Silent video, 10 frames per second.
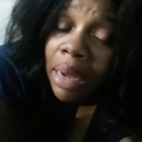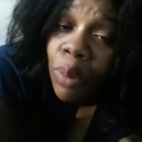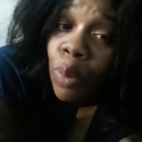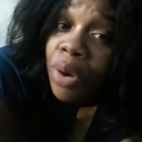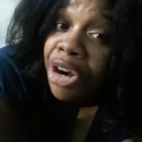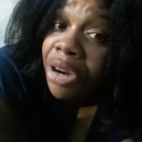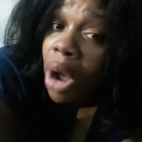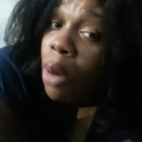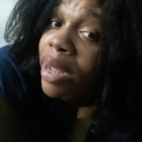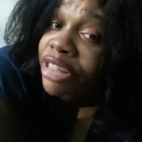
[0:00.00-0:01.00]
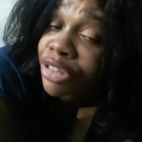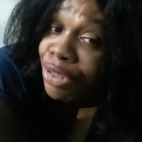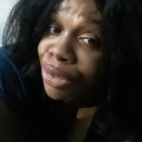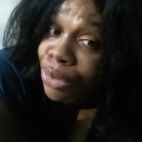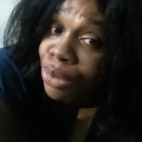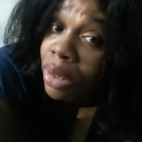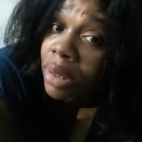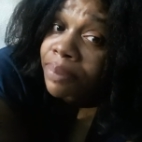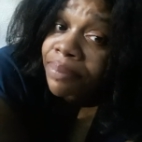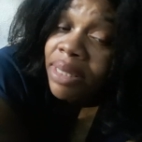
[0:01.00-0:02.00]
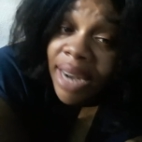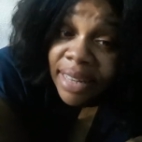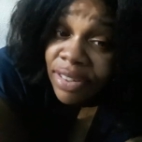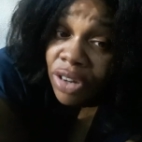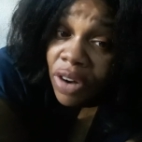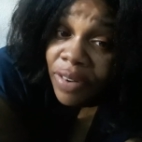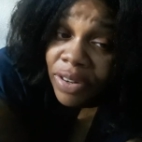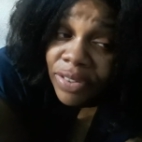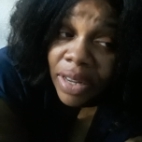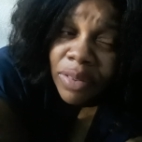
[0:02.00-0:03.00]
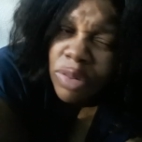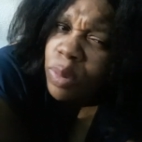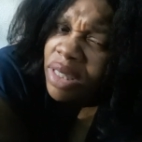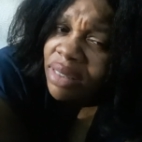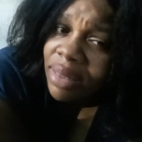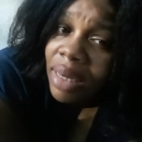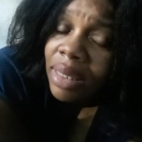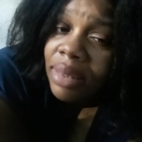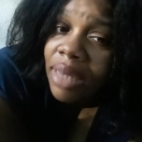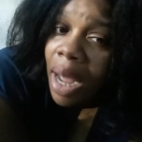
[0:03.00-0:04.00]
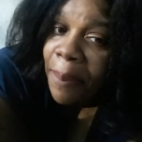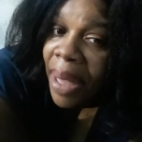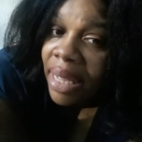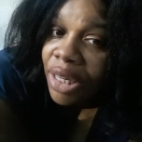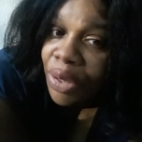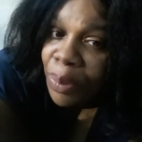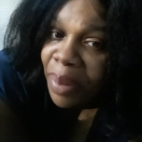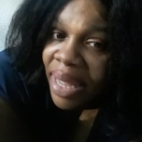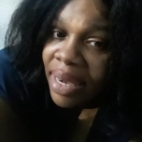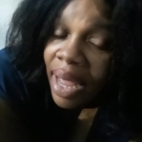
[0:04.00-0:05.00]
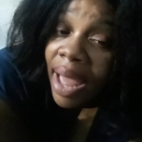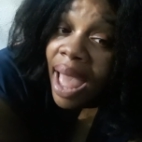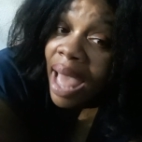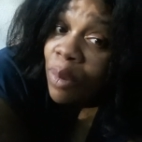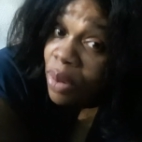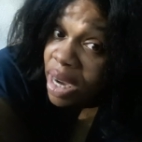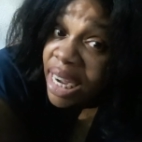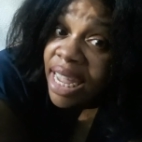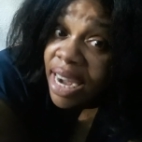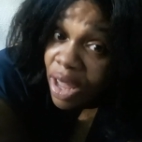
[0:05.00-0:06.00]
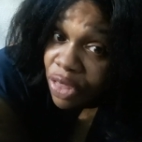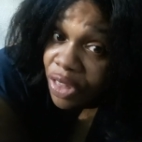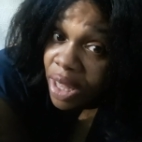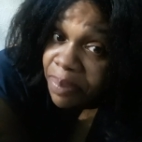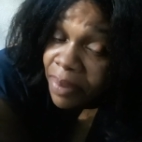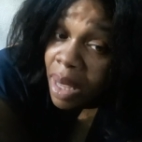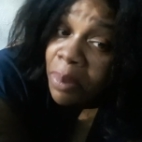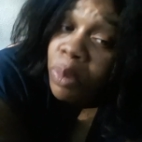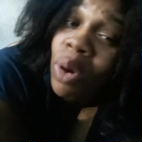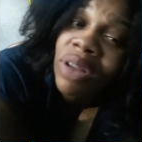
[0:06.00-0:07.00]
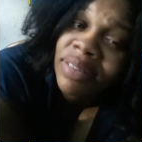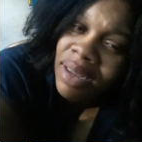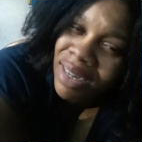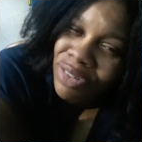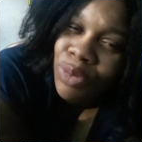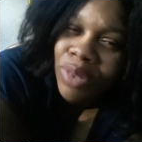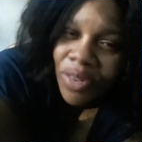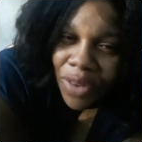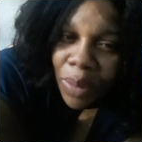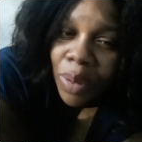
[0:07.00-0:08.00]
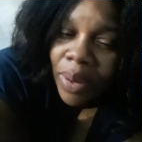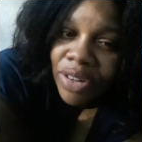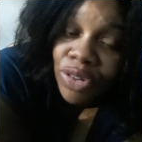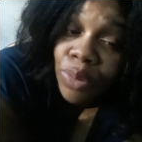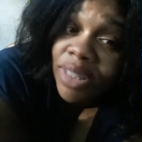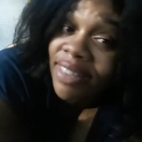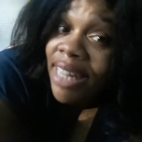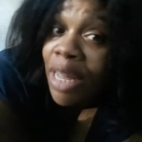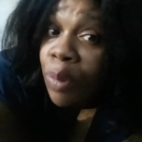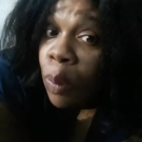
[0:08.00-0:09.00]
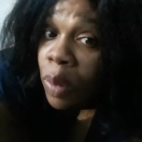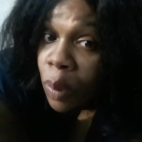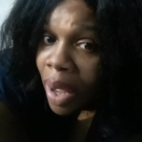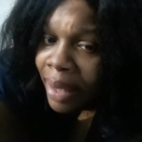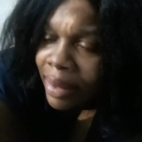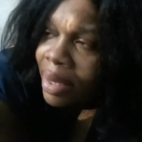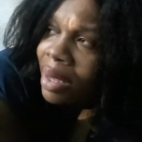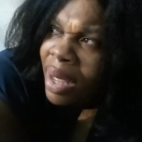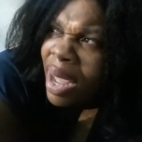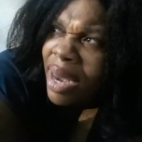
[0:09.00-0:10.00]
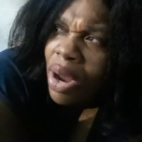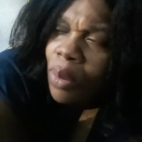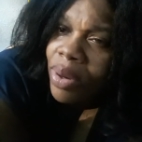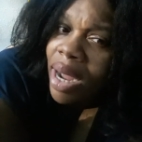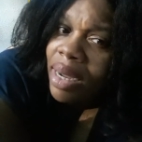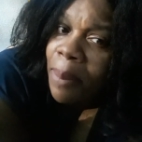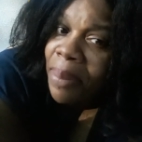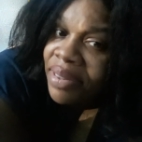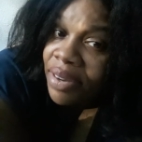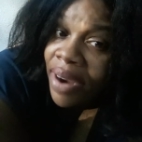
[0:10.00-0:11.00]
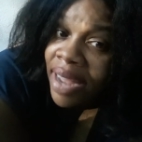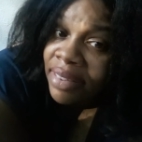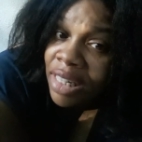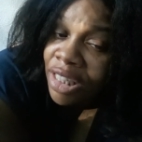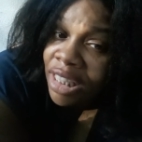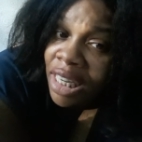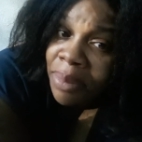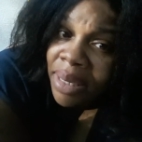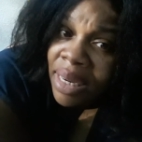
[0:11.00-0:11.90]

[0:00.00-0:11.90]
we're going to not starve ourselves, we're just going to cut back a little bit, we're going to eat healthy, but we're also going to do what the fuck we want to do, which is eat what we want. And no, we're not going to bust our ass in the gym